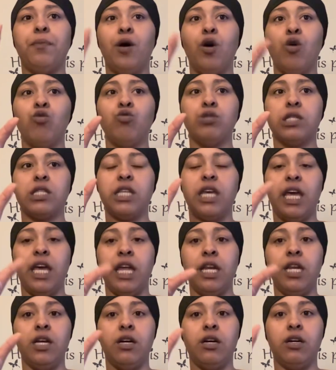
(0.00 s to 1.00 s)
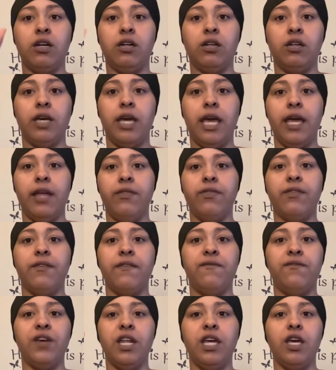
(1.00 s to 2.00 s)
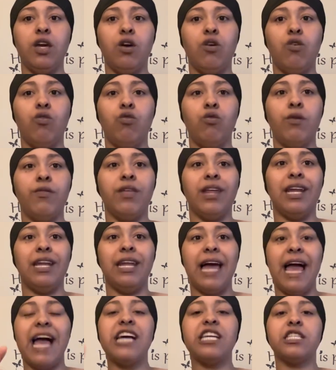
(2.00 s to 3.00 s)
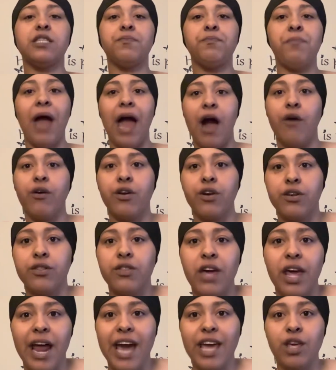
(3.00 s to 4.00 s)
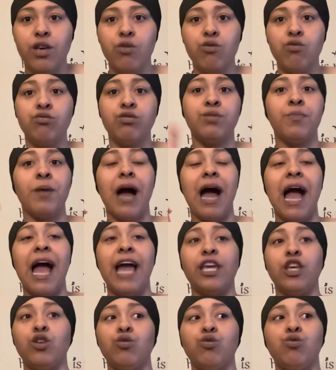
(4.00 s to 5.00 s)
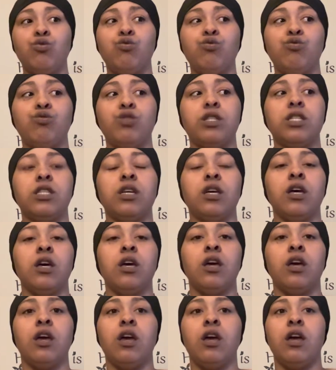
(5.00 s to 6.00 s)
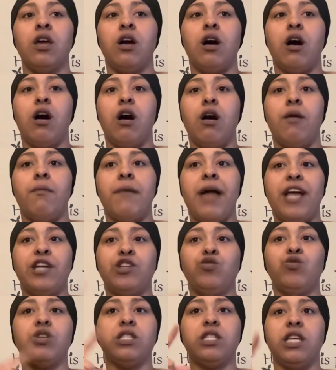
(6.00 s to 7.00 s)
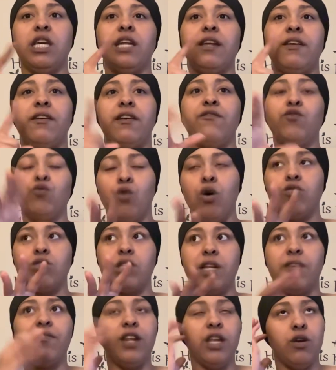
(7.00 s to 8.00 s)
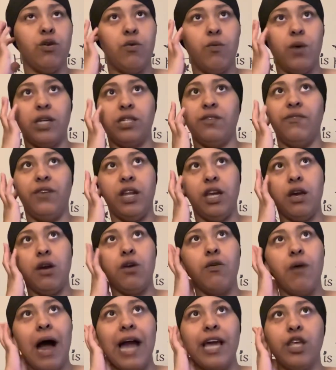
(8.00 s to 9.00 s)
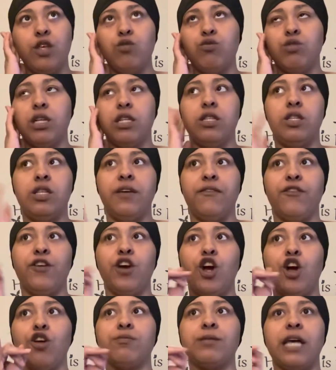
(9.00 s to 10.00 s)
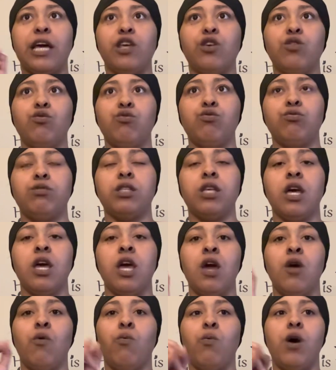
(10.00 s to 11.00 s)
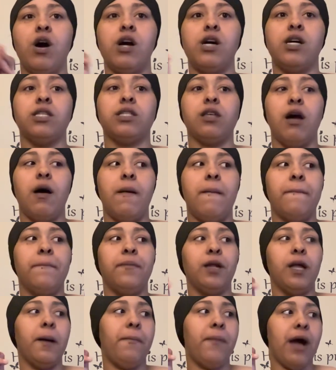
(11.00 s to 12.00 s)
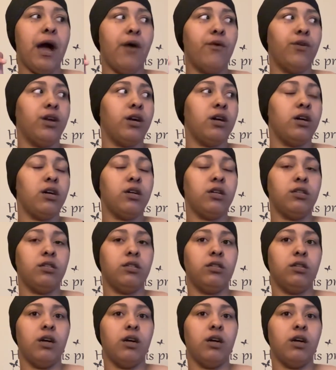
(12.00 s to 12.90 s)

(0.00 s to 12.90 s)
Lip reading: post in the video the last powder that I used, but I used, as you can see, if you go to the video and watch the video, I used the different herbs I used was blood powder,